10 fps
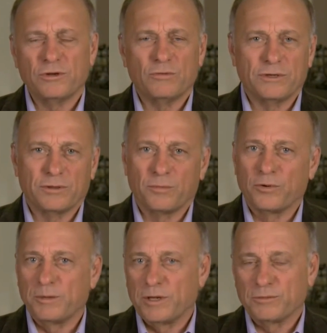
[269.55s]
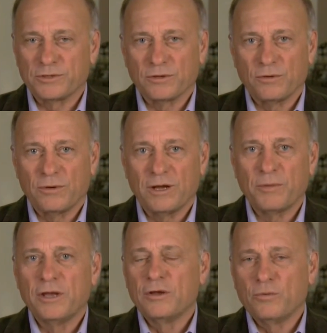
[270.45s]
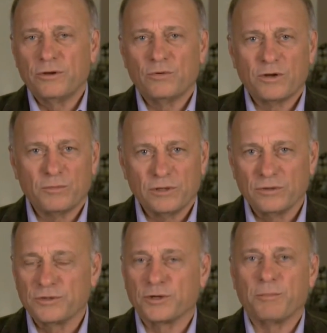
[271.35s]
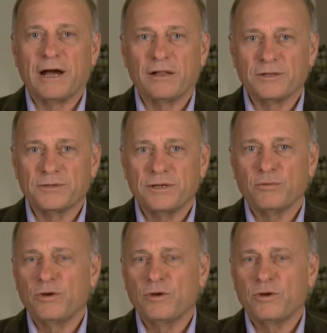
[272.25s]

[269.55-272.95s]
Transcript: We don't want their premiums to go up. We don't want them to lose their policy.